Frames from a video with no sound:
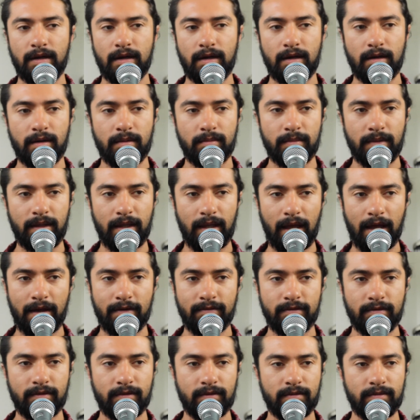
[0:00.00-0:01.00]
um, they
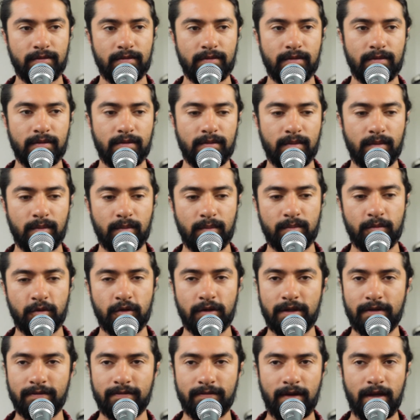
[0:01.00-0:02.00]
have a, a
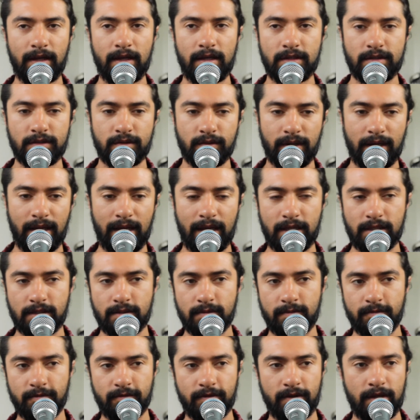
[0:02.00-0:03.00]
pretty face or a
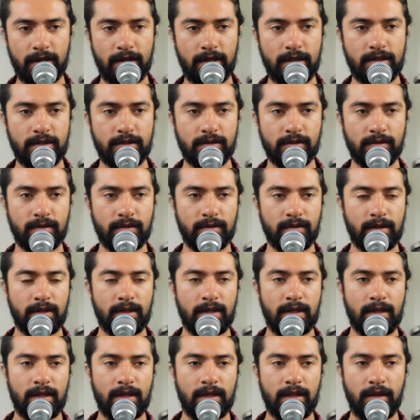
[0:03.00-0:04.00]
handsome face or
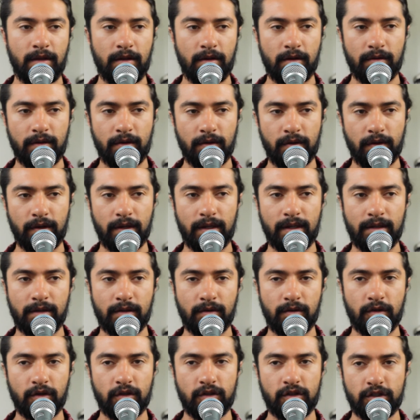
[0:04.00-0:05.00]
you know they're
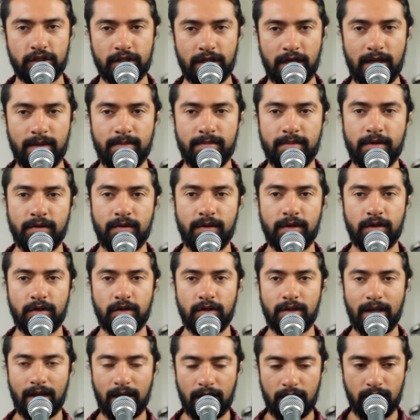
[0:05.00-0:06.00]
in good shape they're in
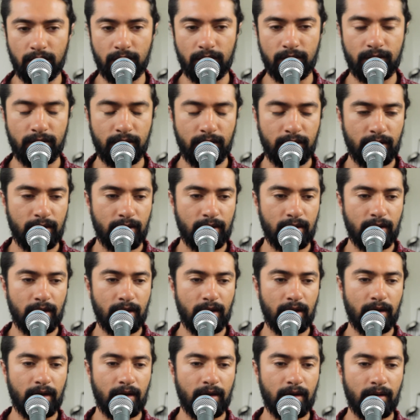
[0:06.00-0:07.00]
good health
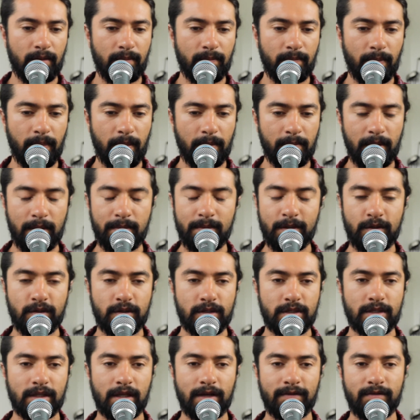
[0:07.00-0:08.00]
um, maybe you
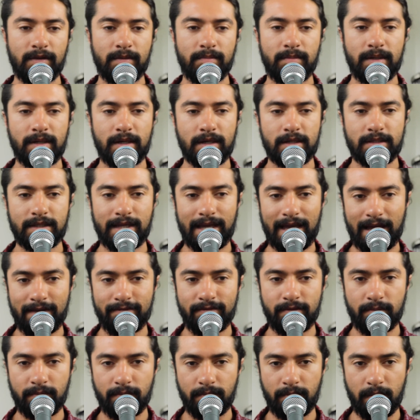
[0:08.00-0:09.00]
just love them because they
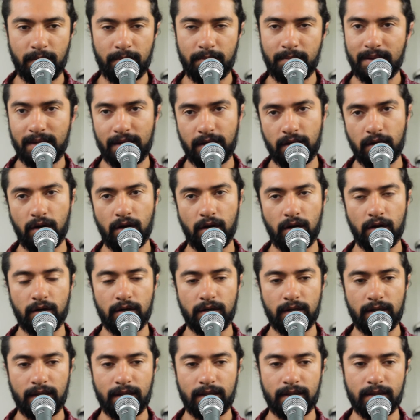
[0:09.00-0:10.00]
have a, a big
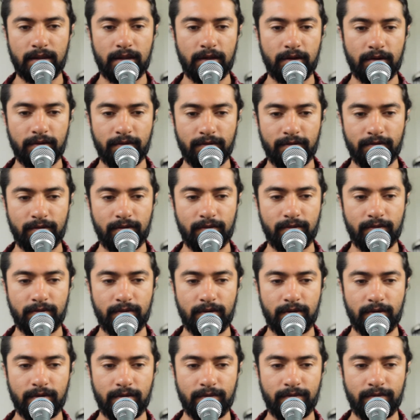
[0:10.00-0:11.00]
heart and they're
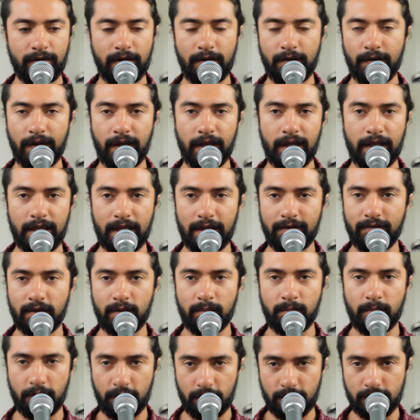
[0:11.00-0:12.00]
they're a very
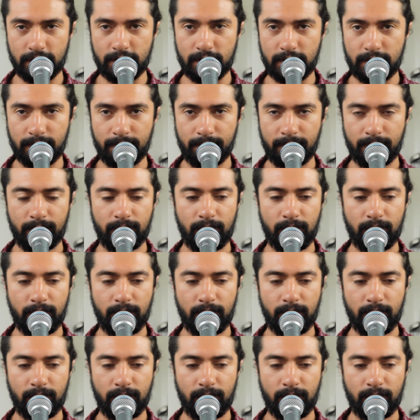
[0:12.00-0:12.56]
giving person